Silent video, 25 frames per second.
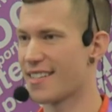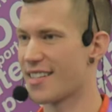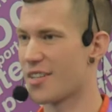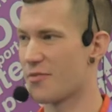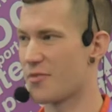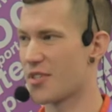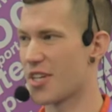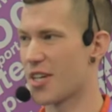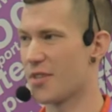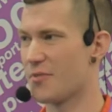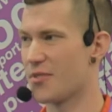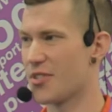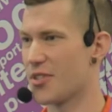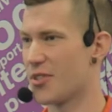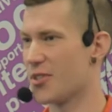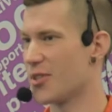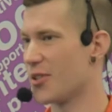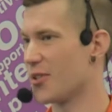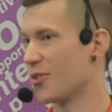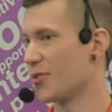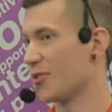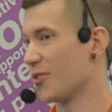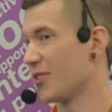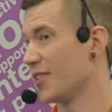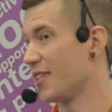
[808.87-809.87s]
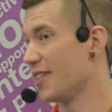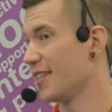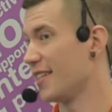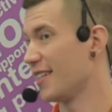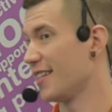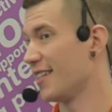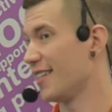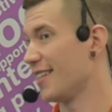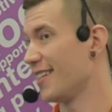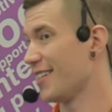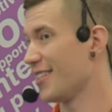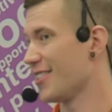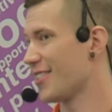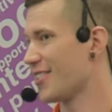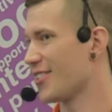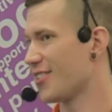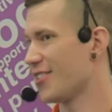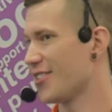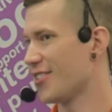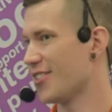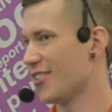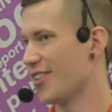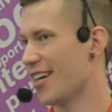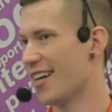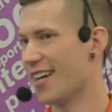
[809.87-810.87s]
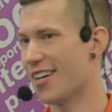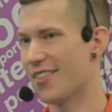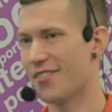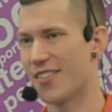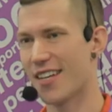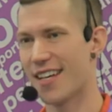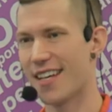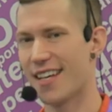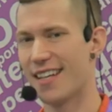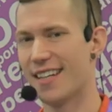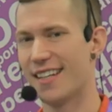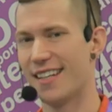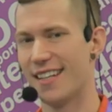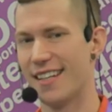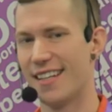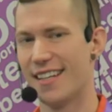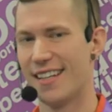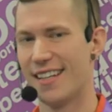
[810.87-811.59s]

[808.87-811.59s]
Sometimes you don't need to have that.